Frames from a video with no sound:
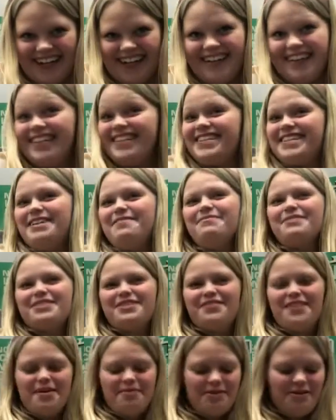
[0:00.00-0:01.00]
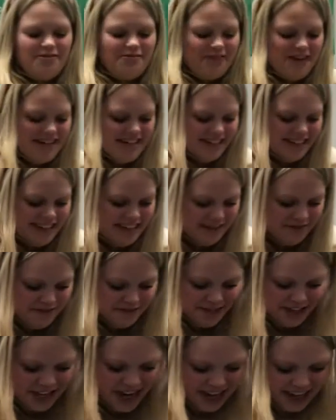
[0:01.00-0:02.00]
let's keep this family friendly
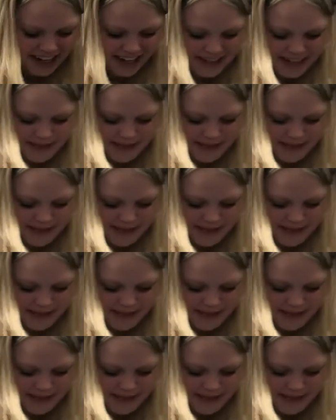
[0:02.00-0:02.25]
for the audience,